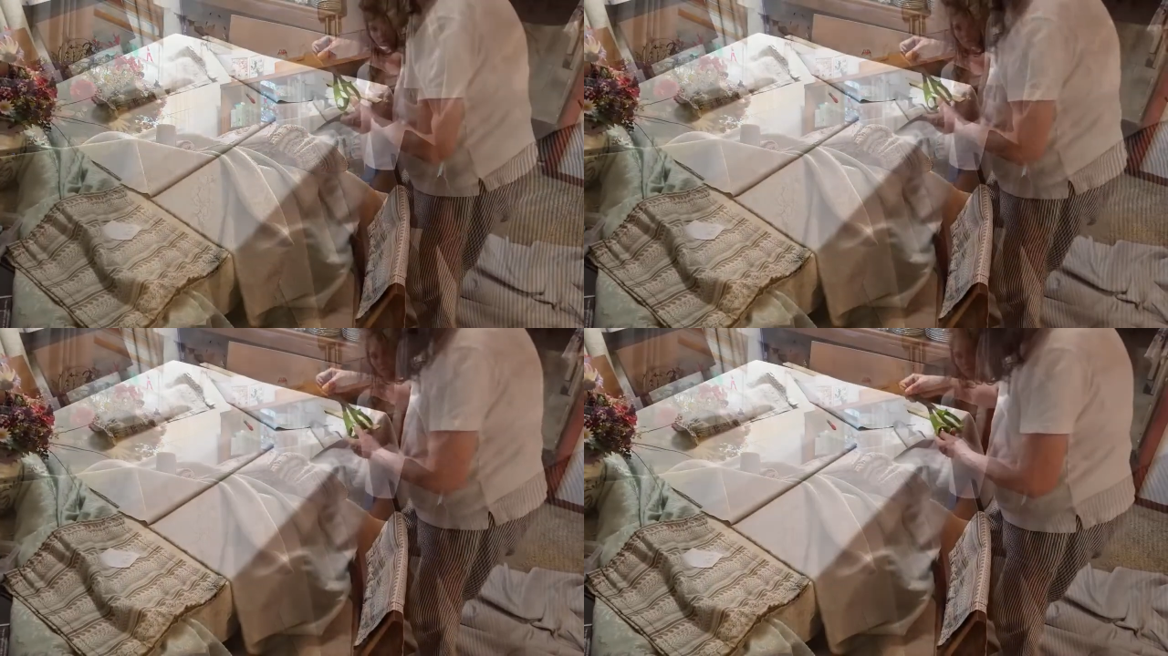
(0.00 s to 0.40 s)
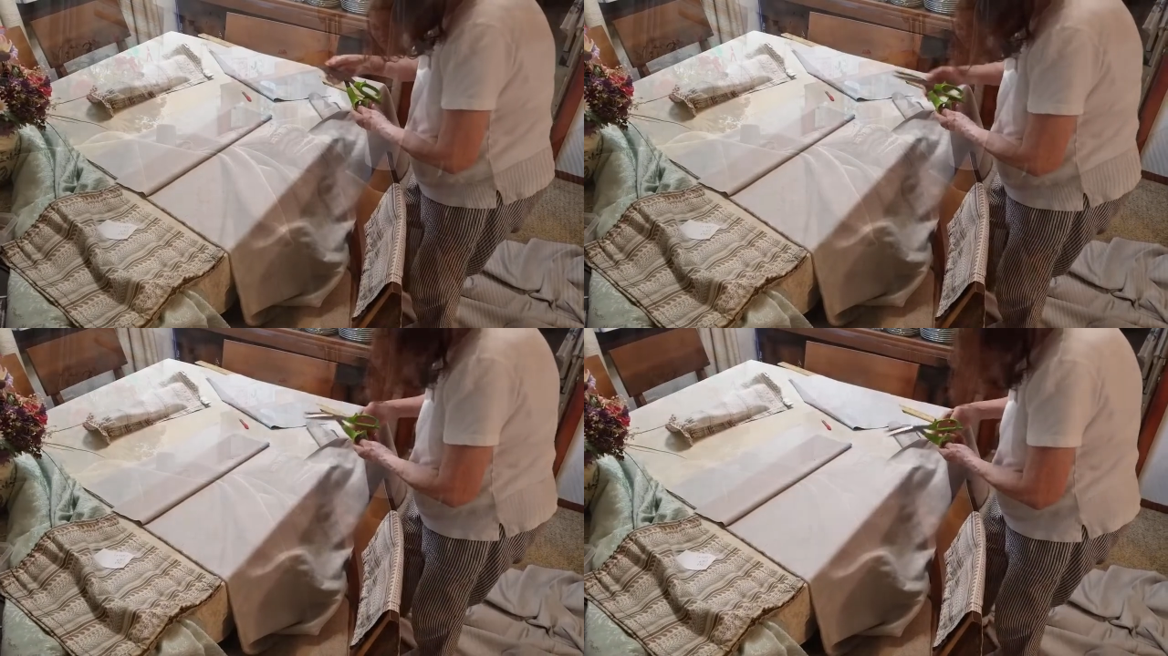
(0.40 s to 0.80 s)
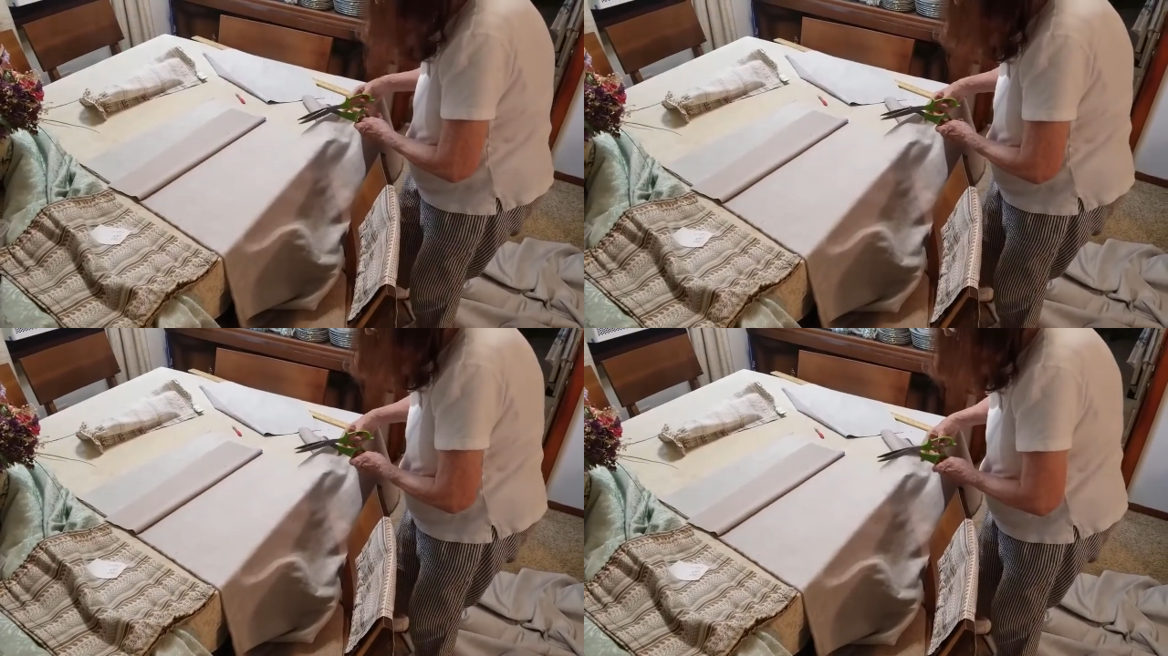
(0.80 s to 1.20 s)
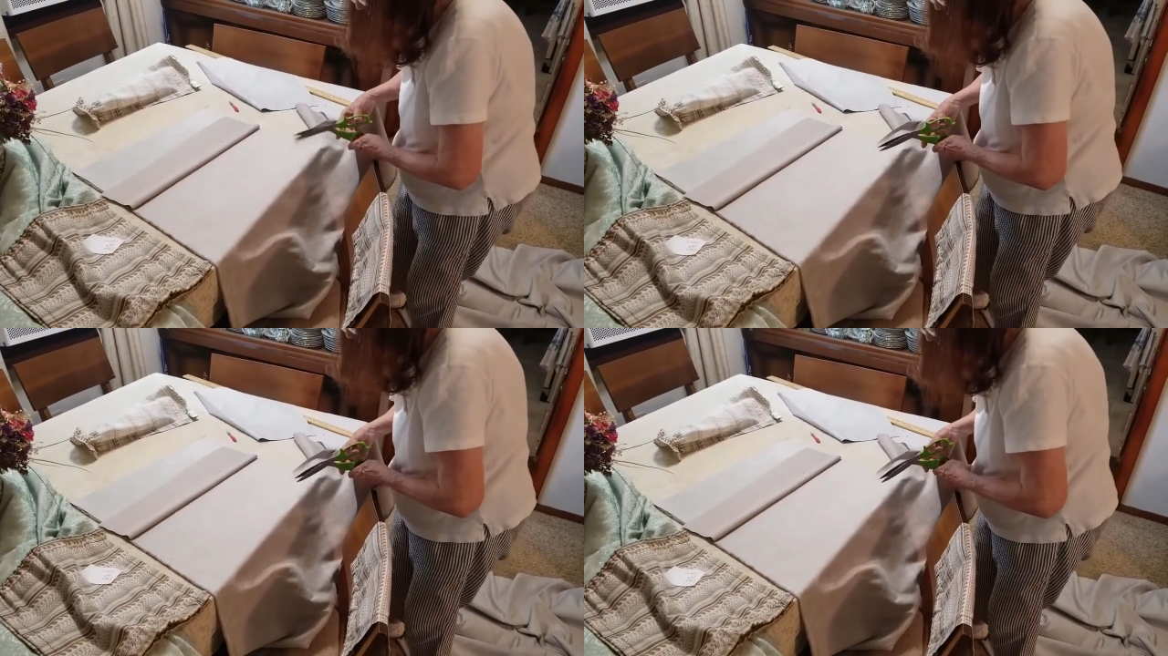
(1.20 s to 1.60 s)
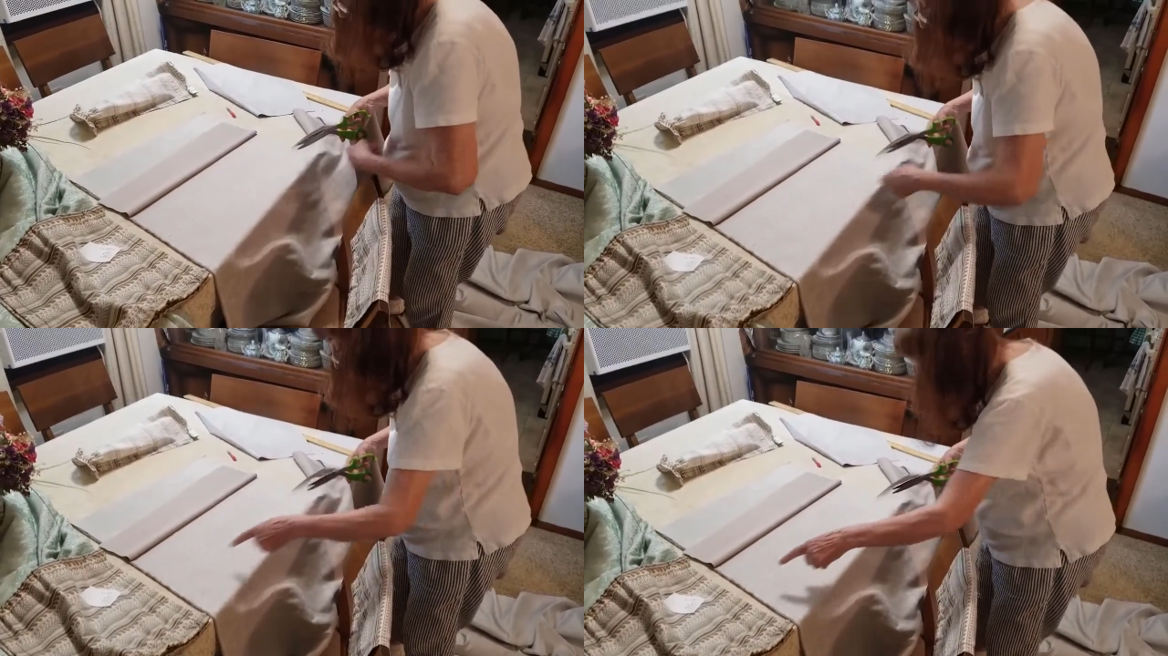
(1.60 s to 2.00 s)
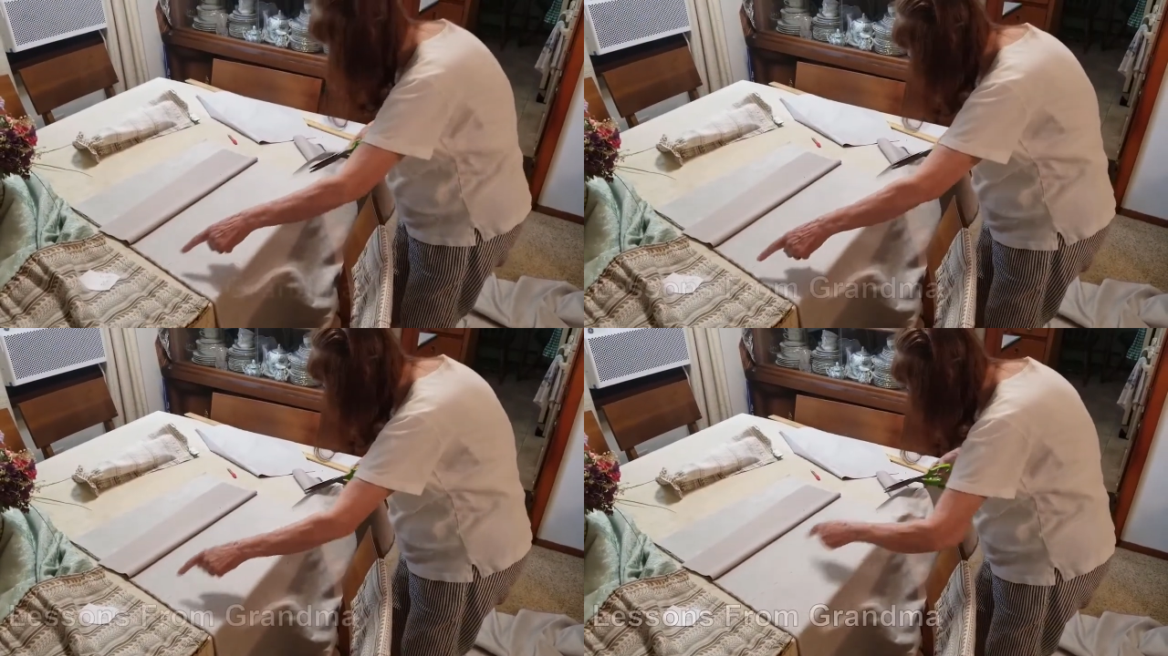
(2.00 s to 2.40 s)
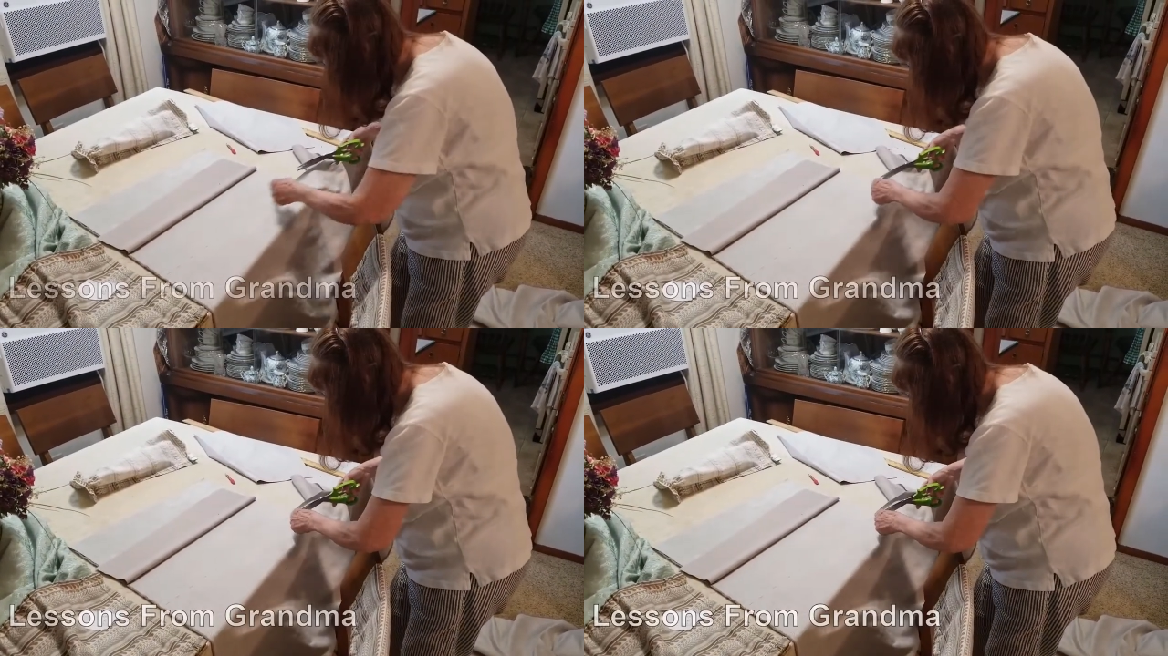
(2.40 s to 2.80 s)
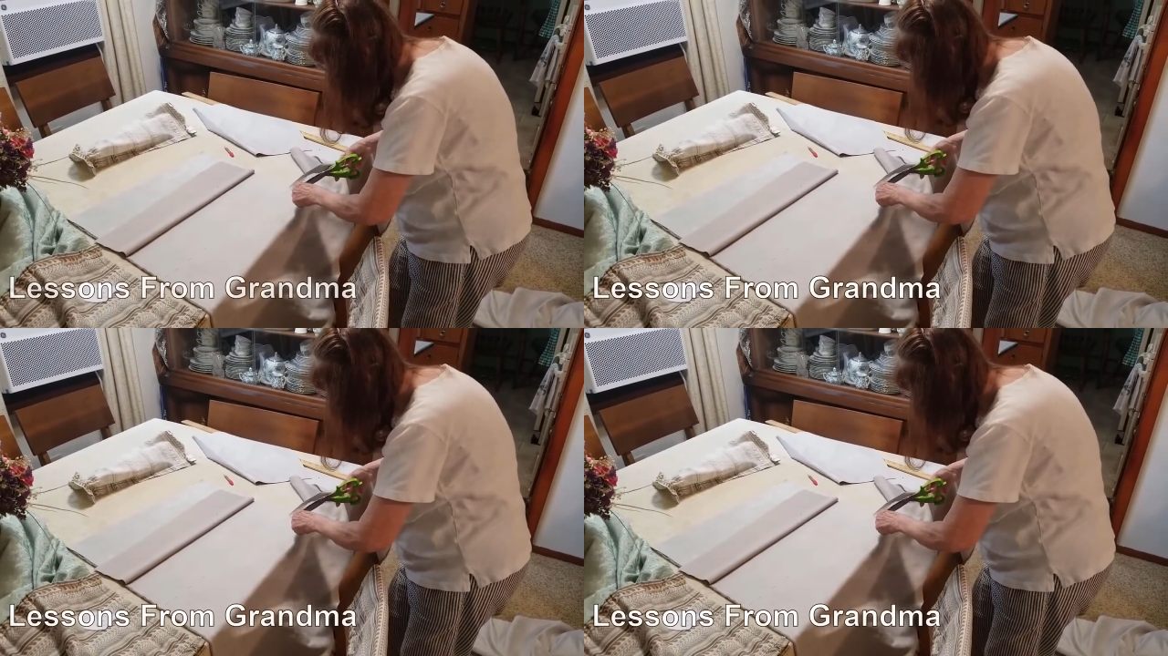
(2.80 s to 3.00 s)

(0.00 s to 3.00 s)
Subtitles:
Nobody's mouth can be seen.